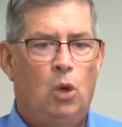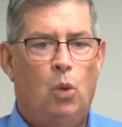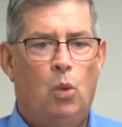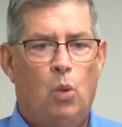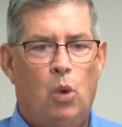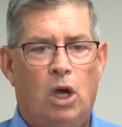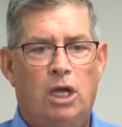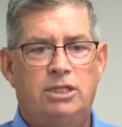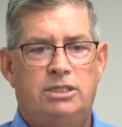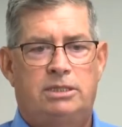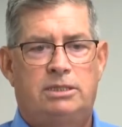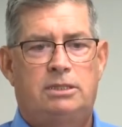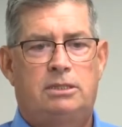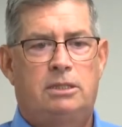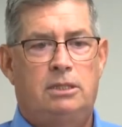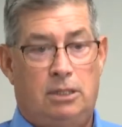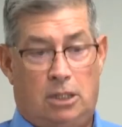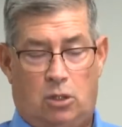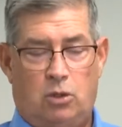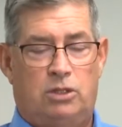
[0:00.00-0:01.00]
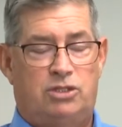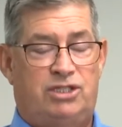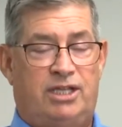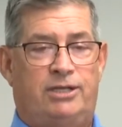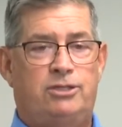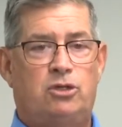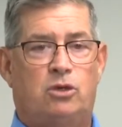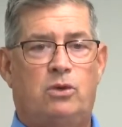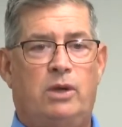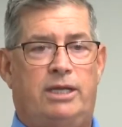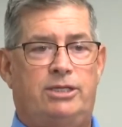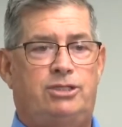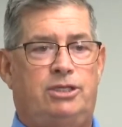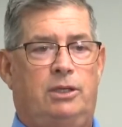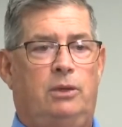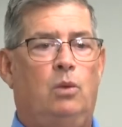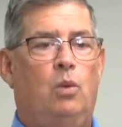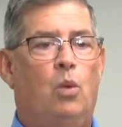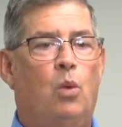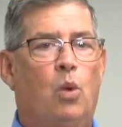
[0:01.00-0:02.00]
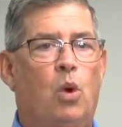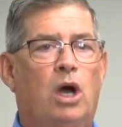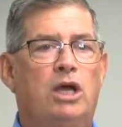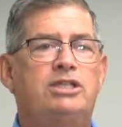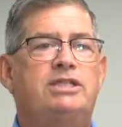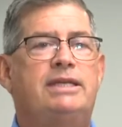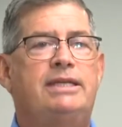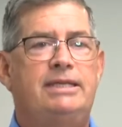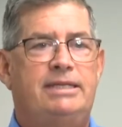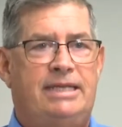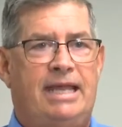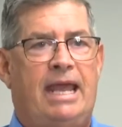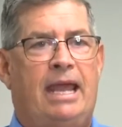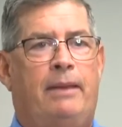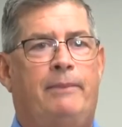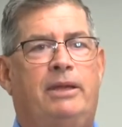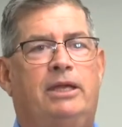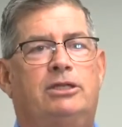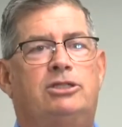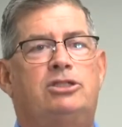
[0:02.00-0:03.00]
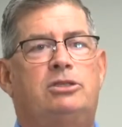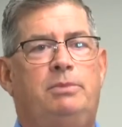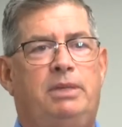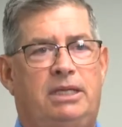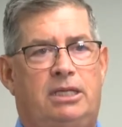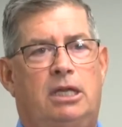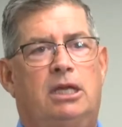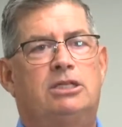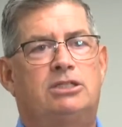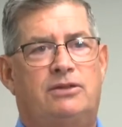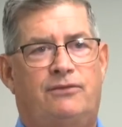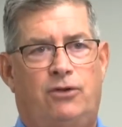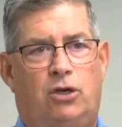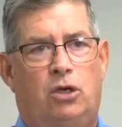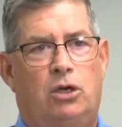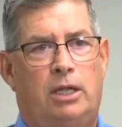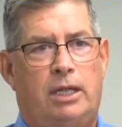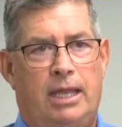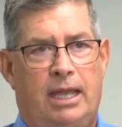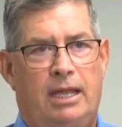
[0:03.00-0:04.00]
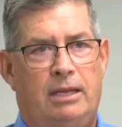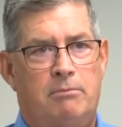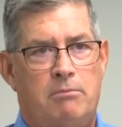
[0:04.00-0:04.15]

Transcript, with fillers: Was the central question, was it damaged because of Hurricane